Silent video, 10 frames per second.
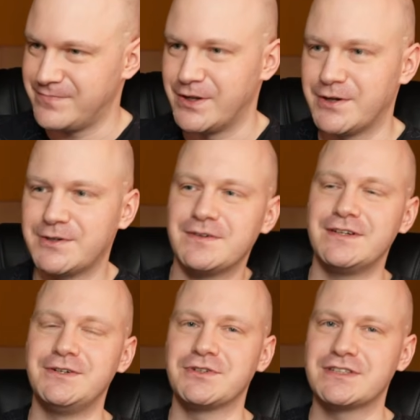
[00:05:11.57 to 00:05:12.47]
no,
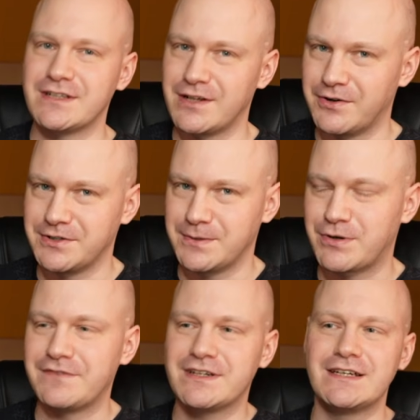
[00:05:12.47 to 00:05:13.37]
you still own your
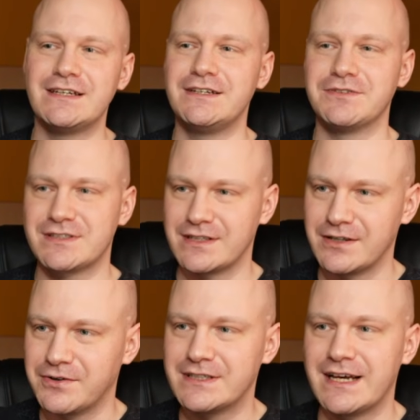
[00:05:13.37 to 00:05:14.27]
private key, you
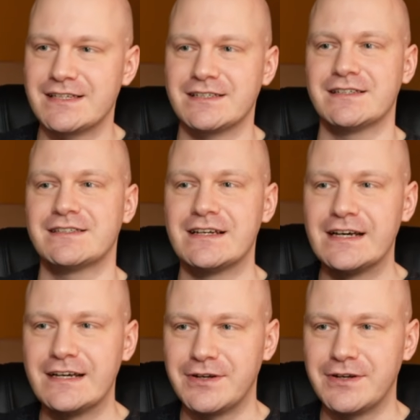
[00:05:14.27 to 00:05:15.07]
still own the assets,